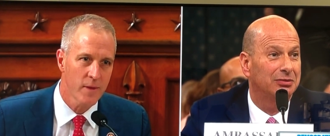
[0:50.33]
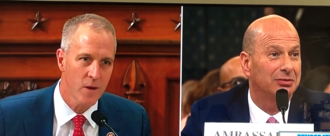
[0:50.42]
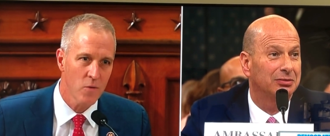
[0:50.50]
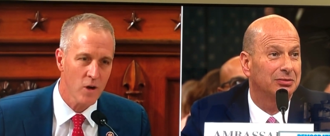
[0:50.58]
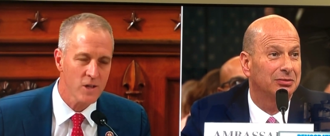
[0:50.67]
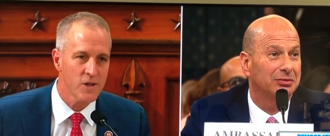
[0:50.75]

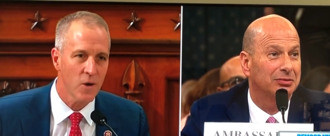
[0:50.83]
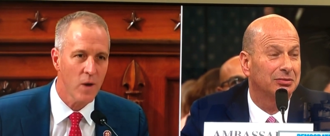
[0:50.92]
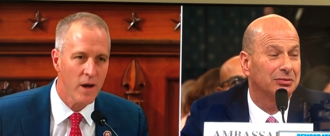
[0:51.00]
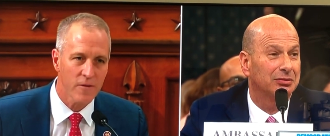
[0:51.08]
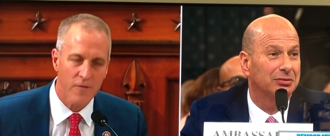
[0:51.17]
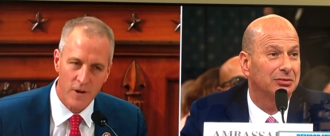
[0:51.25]
Speaker 1: Didn't work
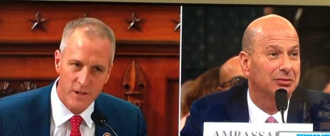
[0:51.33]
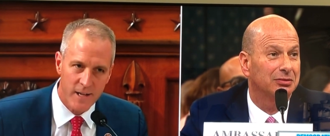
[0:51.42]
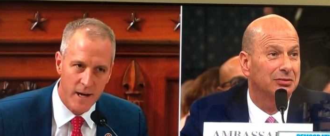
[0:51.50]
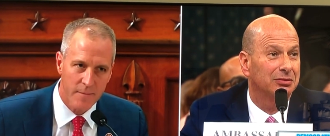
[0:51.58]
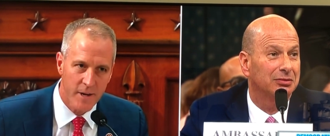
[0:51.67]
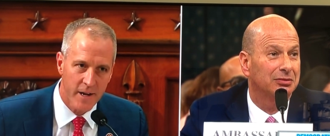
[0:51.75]
so well the
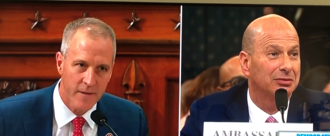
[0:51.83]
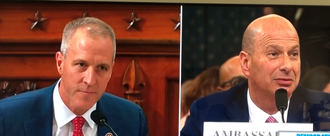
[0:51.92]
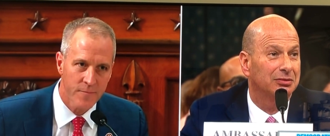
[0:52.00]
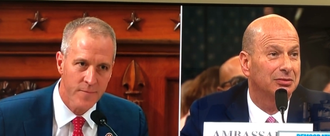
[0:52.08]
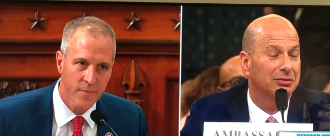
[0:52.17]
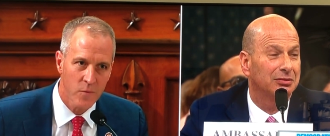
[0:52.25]
first time, did
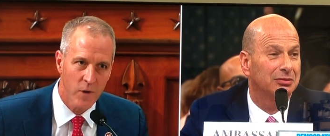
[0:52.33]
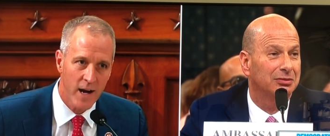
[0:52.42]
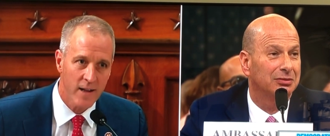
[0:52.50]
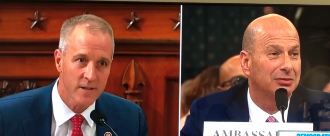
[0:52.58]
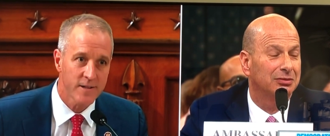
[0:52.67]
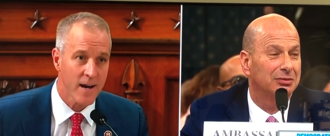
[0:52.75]
it?
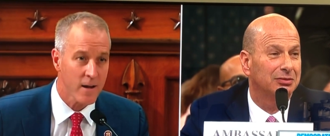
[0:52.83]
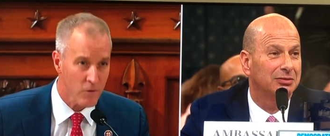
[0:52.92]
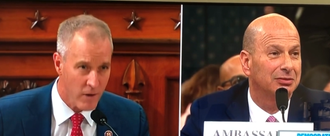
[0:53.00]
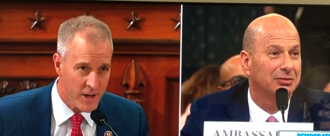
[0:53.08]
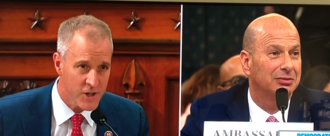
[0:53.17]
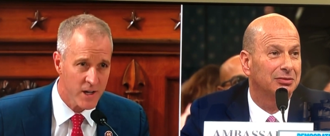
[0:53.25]
We had a little
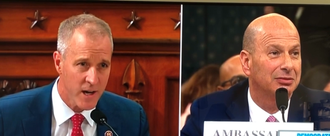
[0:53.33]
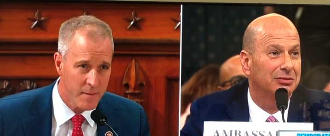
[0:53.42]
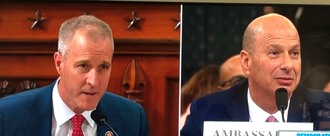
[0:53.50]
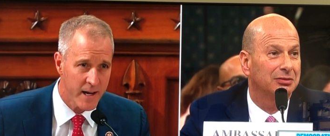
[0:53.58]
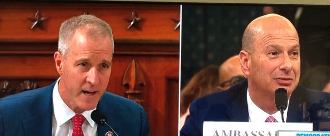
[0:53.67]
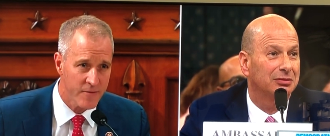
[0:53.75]
declaration
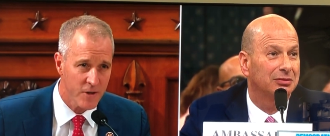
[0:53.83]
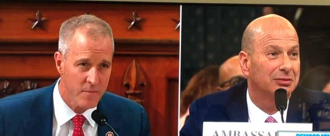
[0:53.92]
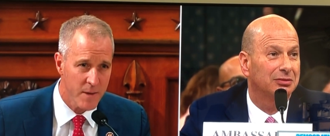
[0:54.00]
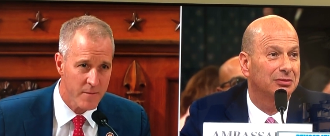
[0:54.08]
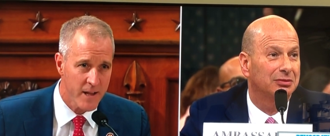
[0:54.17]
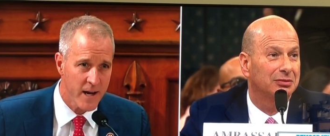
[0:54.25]
come in after,
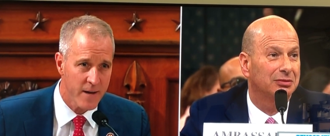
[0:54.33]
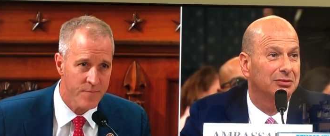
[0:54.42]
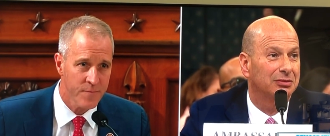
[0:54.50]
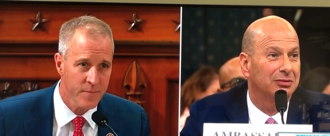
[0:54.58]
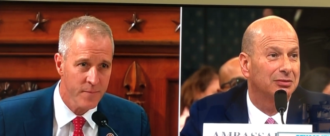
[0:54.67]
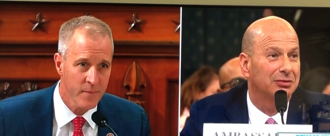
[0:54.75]
you remember
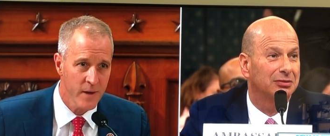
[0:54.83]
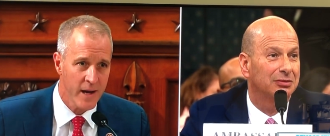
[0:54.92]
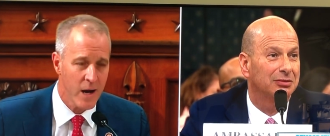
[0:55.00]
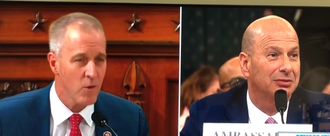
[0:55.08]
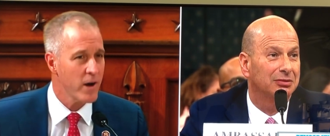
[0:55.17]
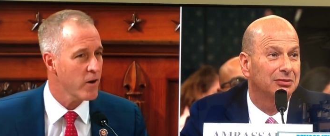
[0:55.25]
that?
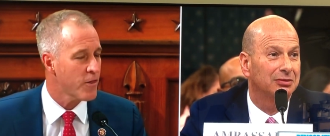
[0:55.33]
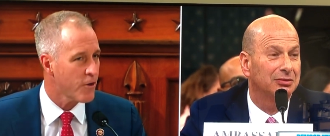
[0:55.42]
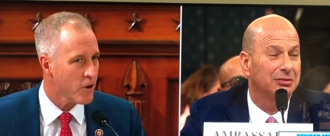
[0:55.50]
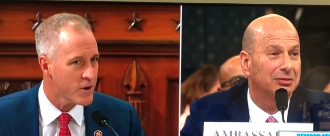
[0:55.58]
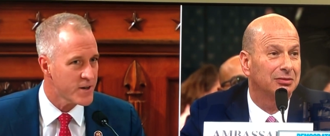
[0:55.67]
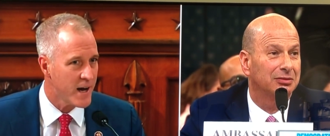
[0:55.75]
And now we're here a
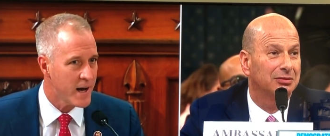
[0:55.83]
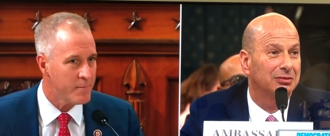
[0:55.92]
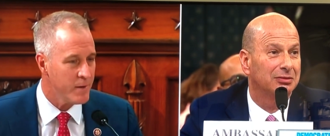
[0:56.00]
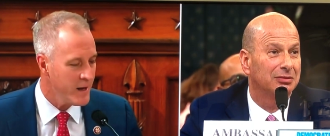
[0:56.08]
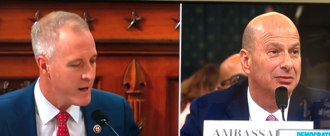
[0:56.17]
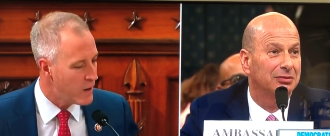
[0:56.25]
third
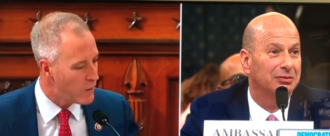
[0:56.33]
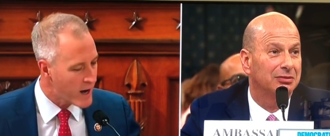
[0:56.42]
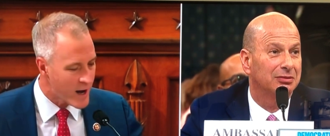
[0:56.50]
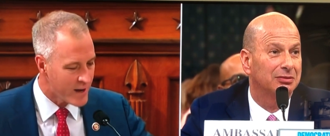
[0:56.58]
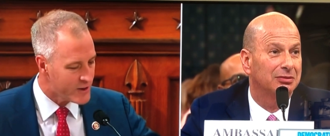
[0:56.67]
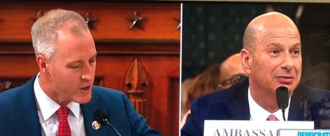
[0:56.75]
time, and
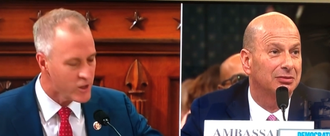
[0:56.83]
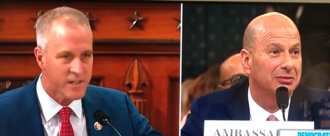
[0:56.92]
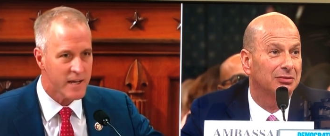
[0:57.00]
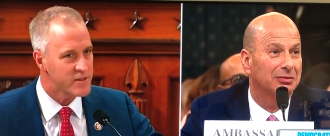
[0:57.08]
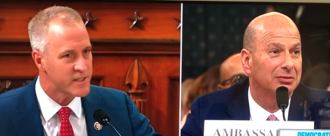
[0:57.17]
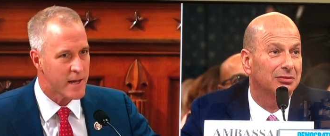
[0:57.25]
we got a
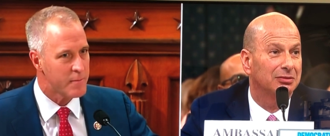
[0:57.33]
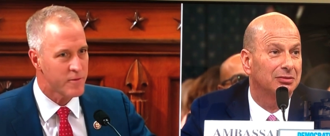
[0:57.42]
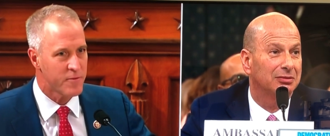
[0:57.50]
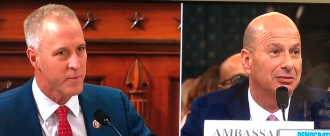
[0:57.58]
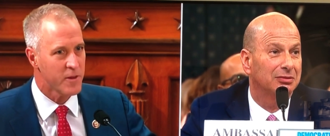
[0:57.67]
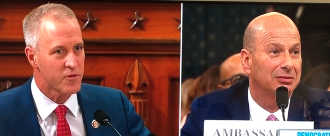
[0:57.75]
doozy of a
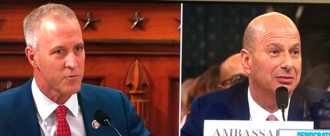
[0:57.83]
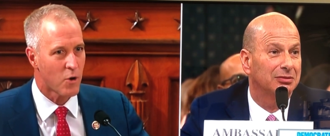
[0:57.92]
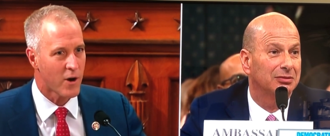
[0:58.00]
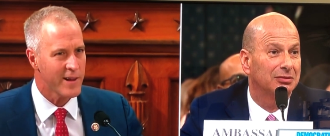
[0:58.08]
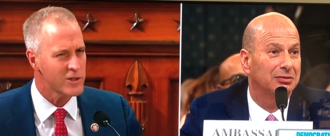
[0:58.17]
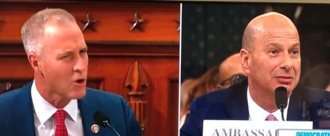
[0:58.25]
statement from you this
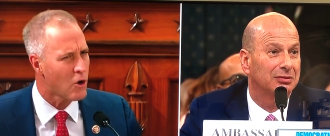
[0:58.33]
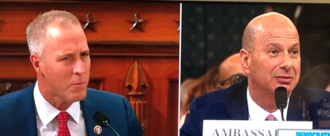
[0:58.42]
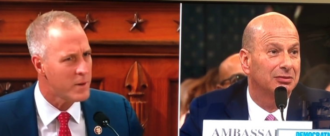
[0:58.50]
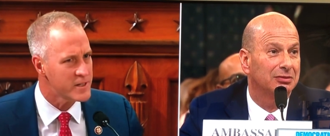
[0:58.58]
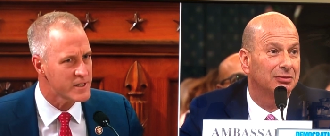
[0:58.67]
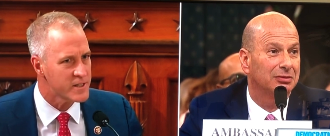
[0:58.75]
morning. There's a
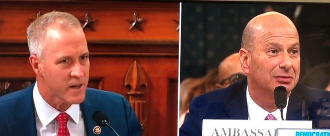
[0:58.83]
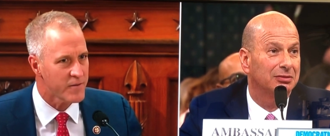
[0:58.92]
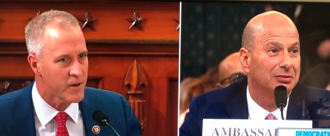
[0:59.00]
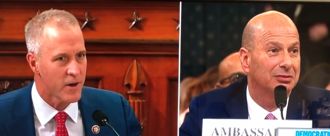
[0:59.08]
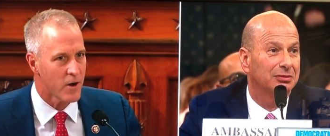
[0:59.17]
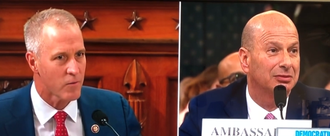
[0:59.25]
whole bunch of
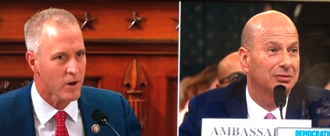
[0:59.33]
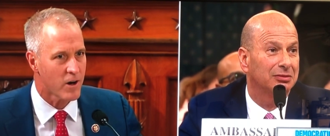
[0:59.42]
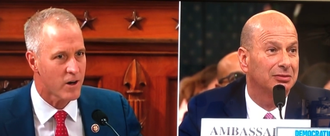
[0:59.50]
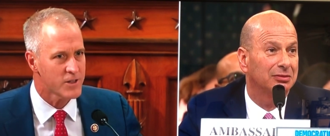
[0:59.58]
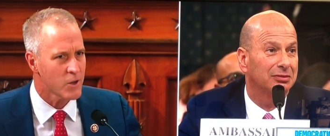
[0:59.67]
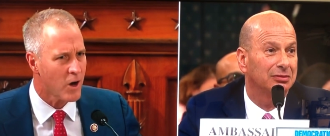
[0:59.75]
stuff you don't
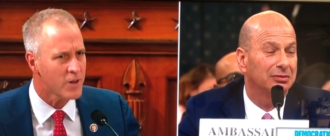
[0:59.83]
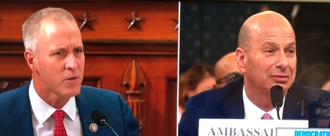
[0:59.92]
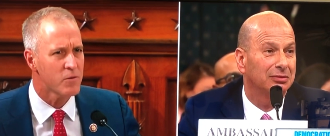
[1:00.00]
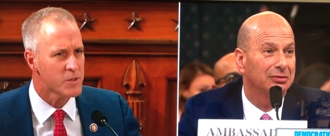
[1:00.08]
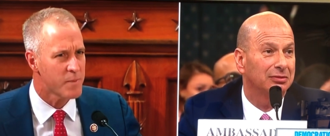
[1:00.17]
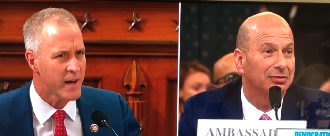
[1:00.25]
recall. So, all
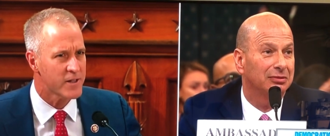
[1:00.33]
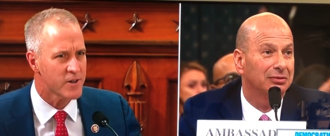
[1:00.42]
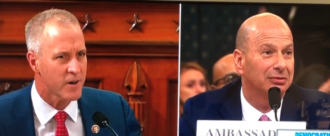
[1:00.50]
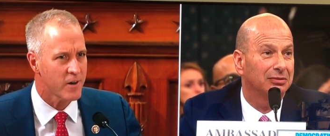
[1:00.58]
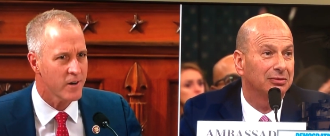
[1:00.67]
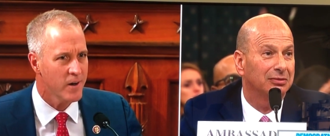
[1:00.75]
due respect,
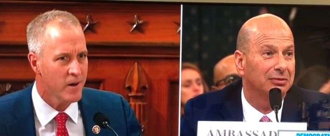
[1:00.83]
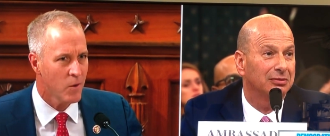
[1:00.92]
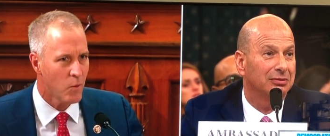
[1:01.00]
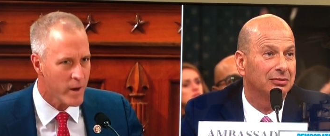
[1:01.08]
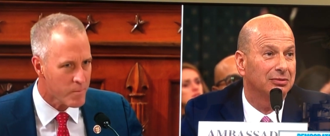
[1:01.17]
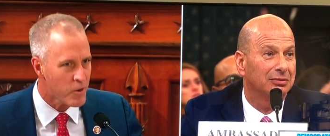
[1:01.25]
sir,
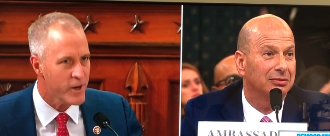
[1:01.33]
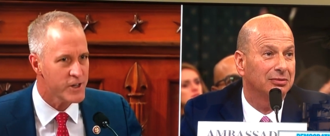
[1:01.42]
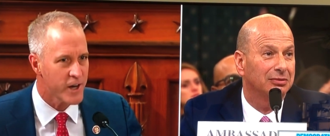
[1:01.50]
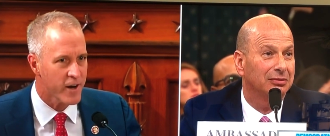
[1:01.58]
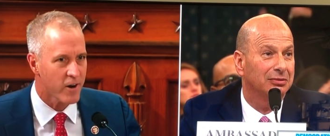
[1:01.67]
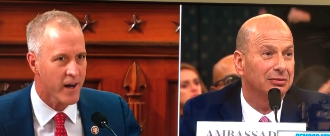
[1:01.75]
we
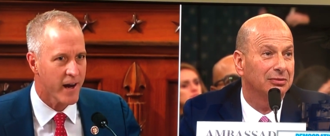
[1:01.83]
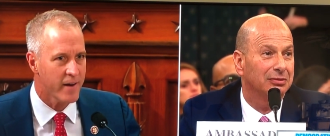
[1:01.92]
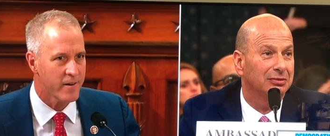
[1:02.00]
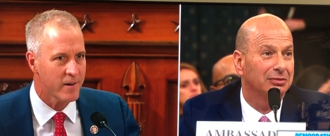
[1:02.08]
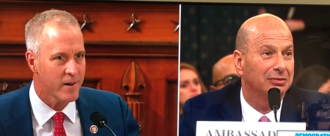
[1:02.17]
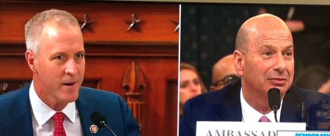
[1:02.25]
appreciate your
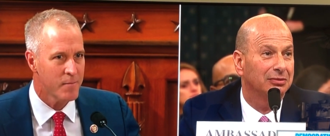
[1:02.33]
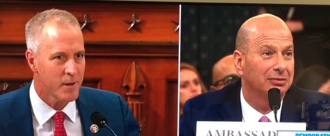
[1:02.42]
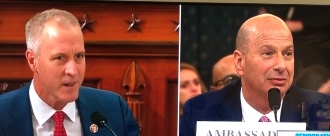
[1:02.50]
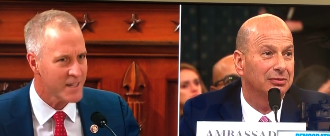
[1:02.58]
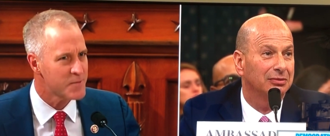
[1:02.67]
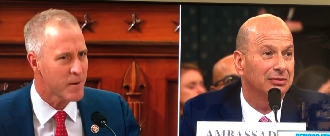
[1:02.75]
candor,
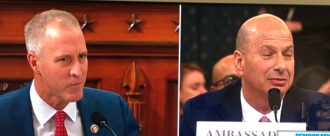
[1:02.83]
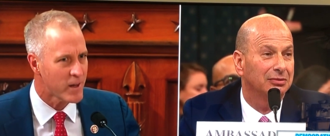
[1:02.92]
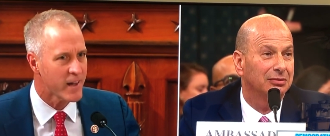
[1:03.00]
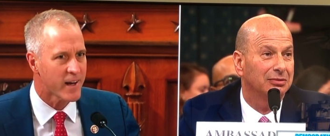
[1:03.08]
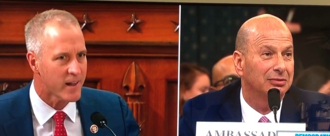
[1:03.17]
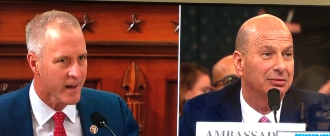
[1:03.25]
but let's be
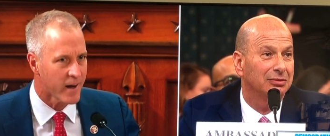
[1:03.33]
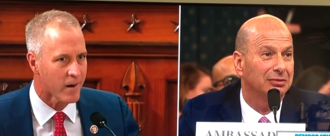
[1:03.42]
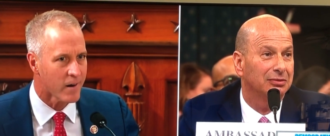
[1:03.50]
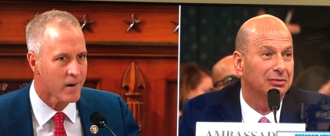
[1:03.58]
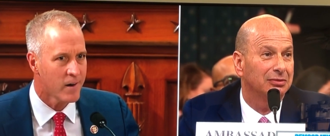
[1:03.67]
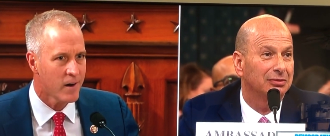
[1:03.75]
really
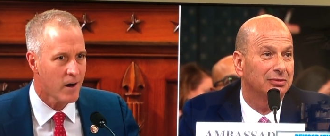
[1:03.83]
clear